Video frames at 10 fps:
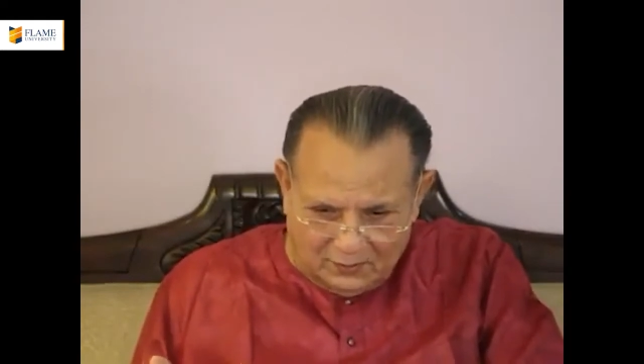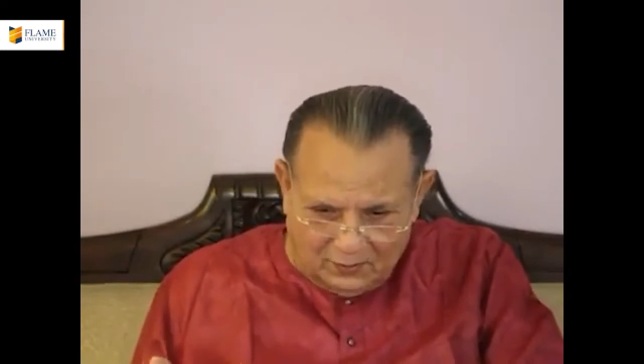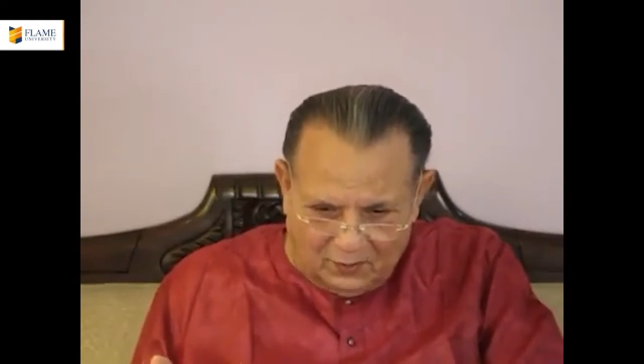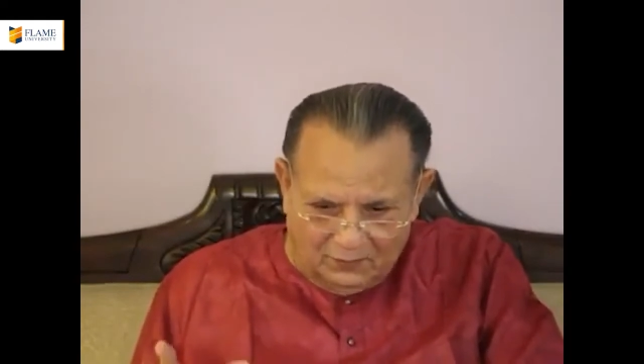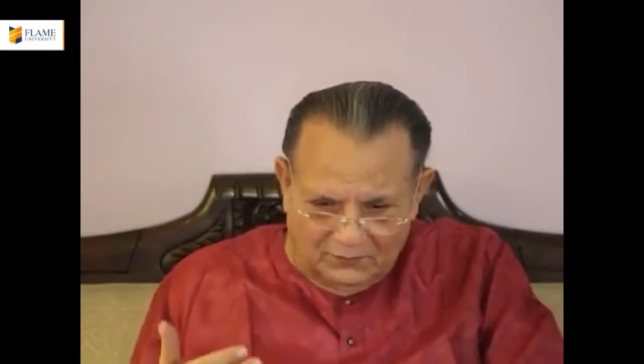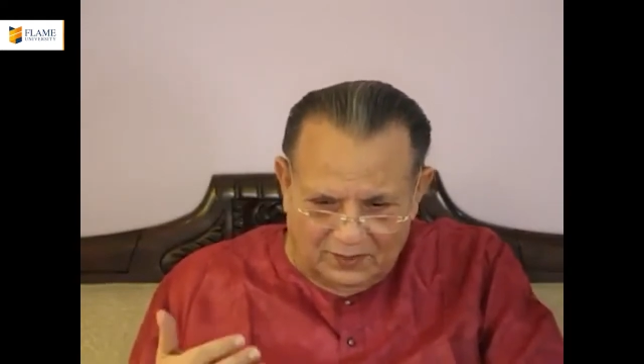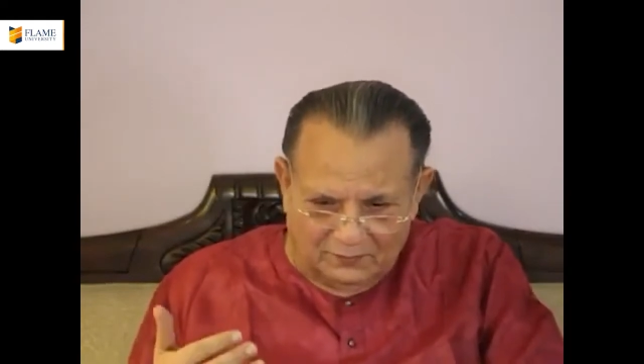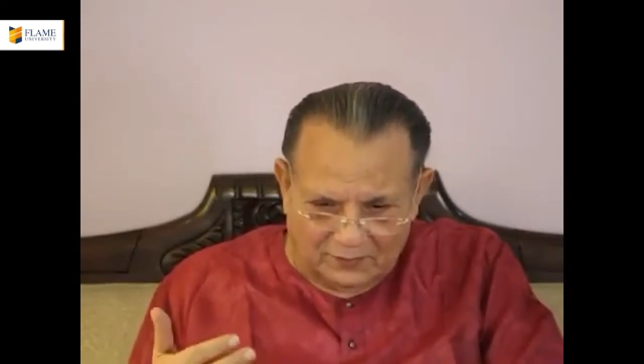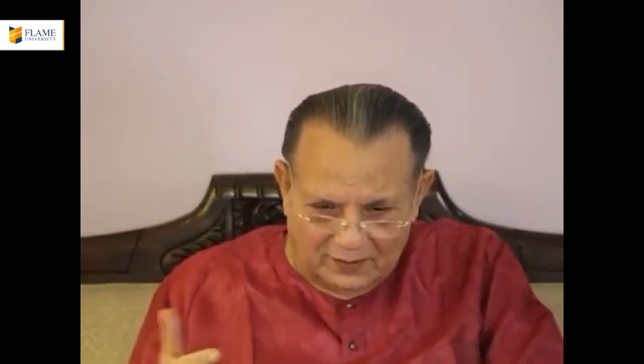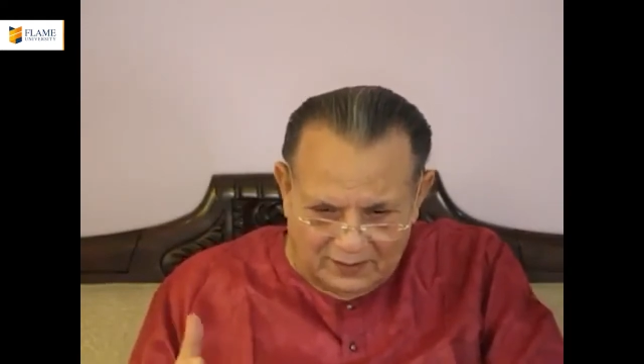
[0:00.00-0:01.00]
of
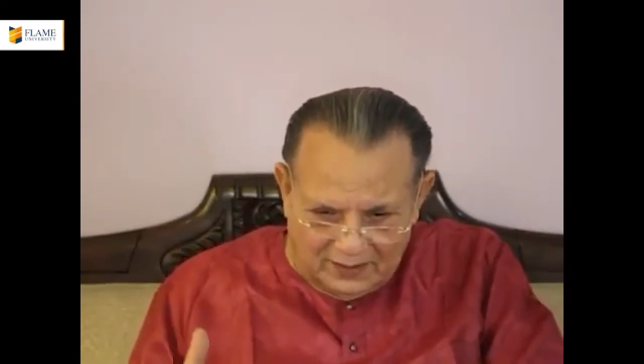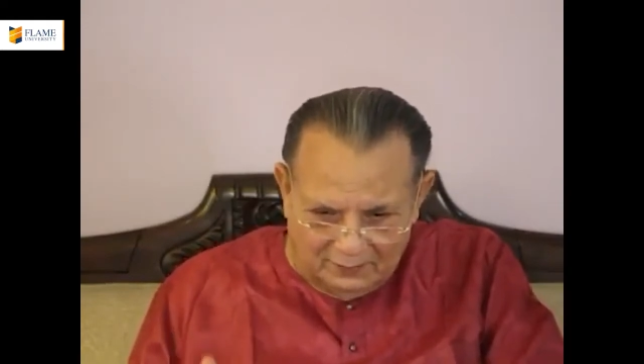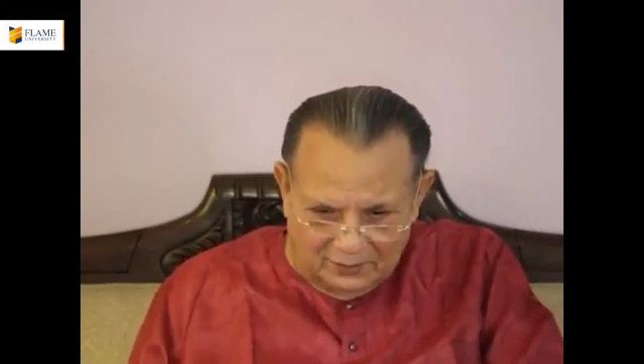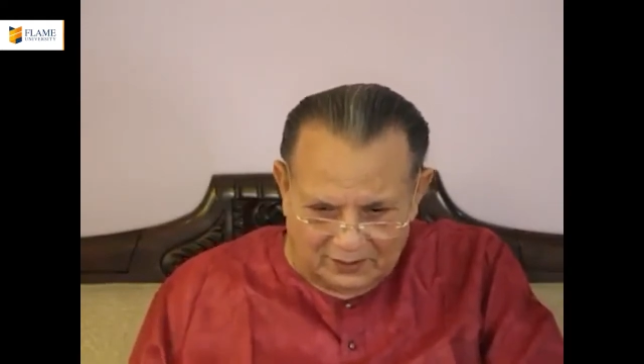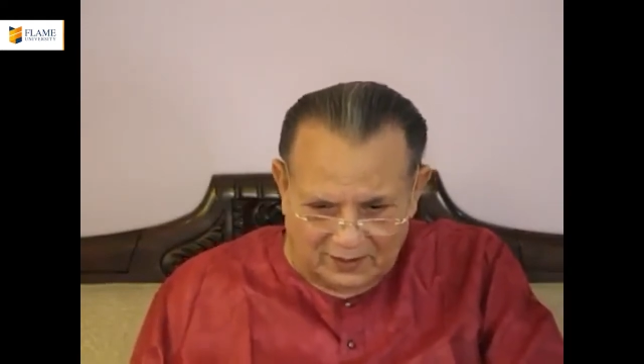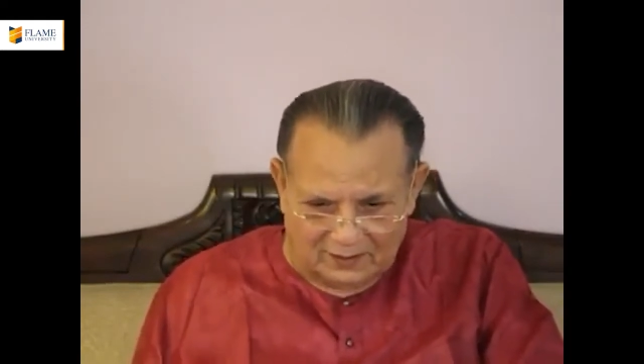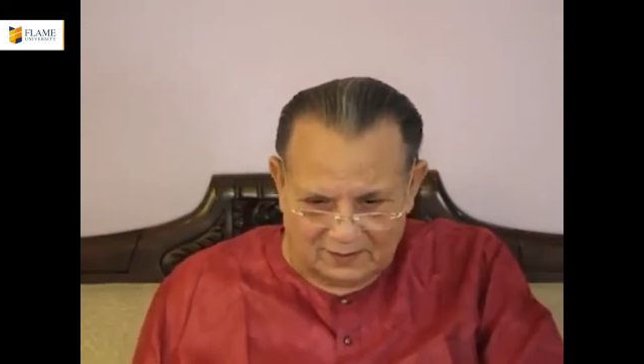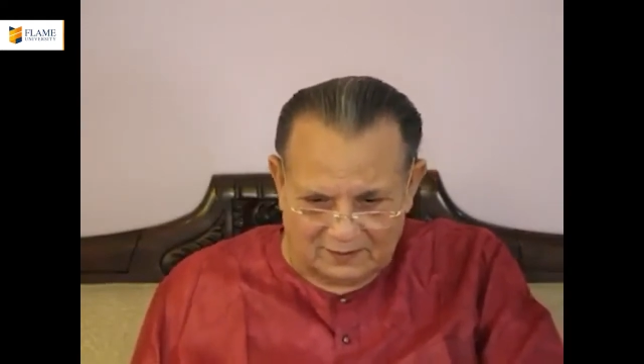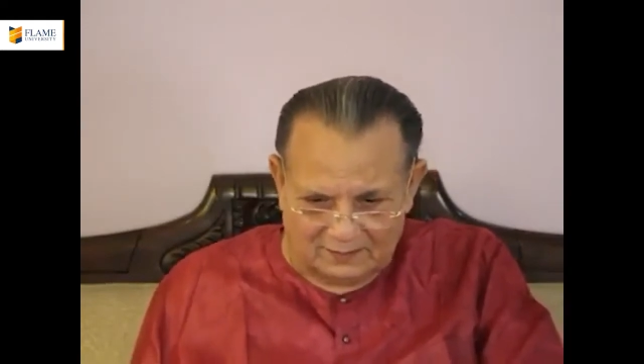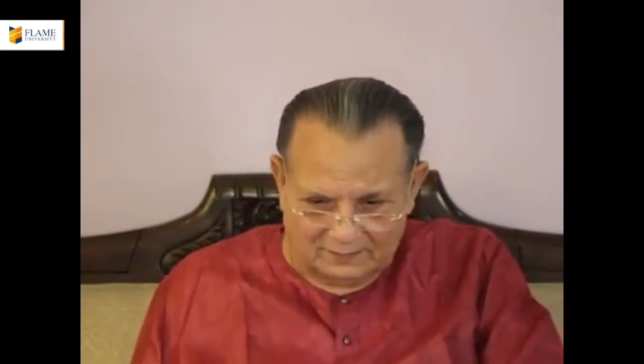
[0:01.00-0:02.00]
different
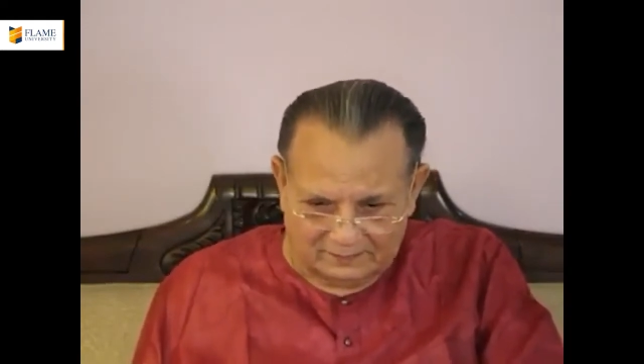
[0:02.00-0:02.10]
devatas.